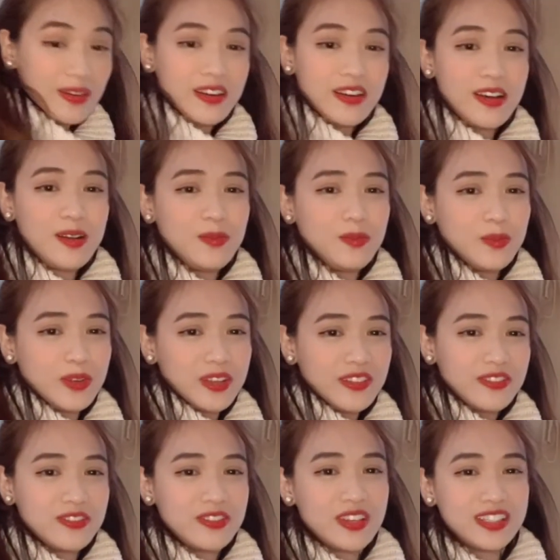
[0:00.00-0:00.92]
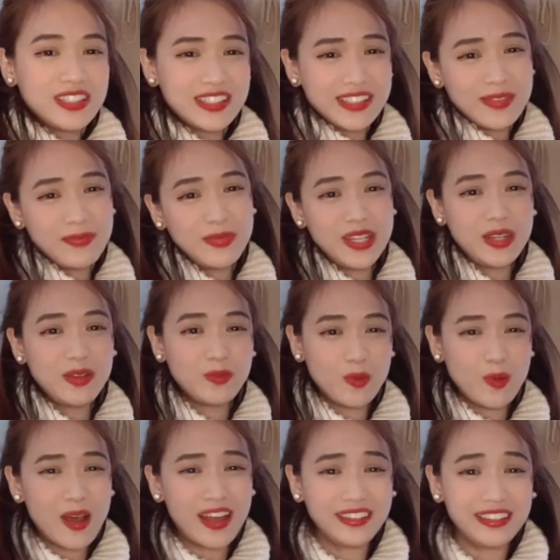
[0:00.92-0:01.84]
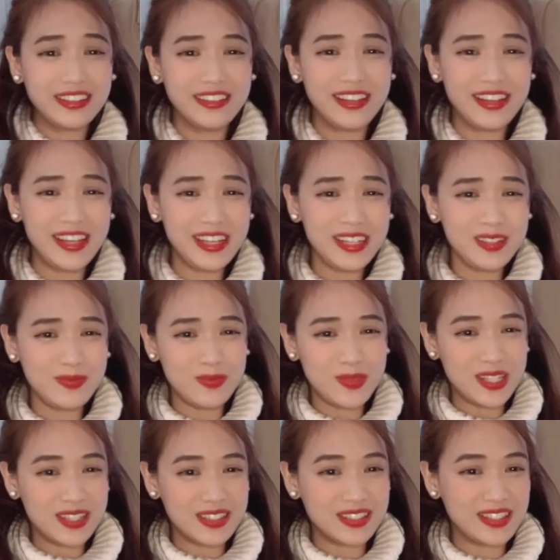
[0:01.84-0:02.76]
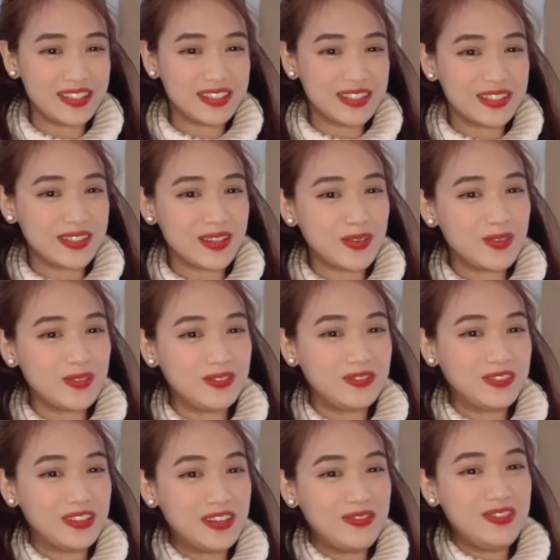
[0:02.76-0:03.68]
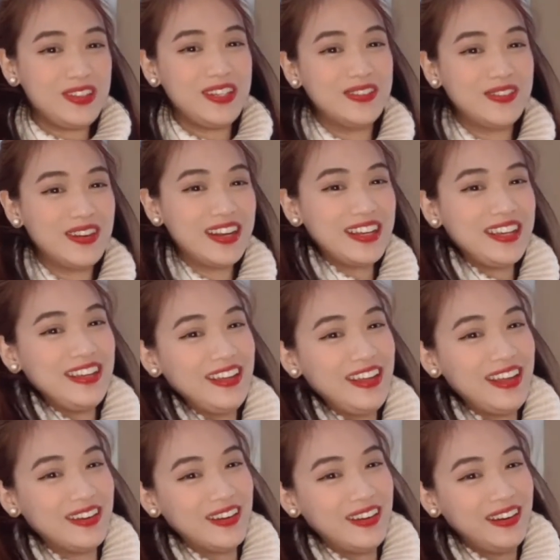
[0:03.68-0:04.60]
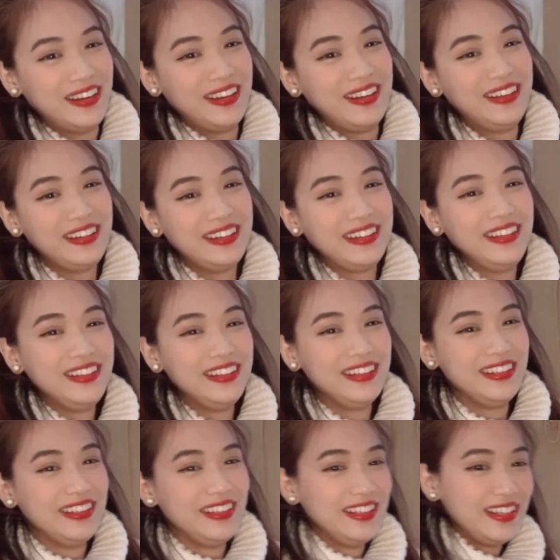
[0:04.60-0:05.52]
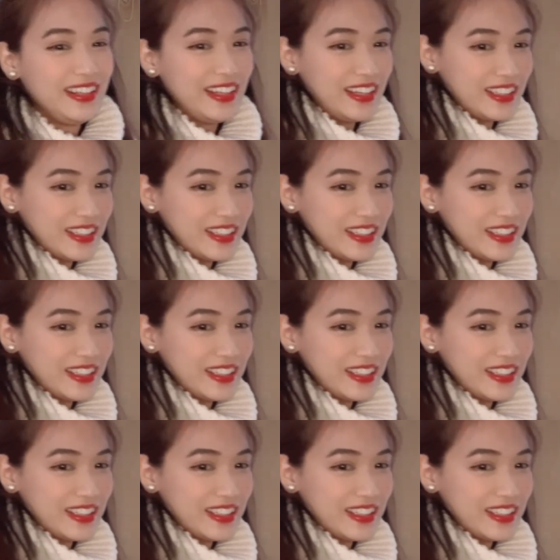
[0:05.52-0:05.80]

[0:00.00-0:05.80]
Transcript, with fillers: up with something wide leg because it's so fluffy already here. It's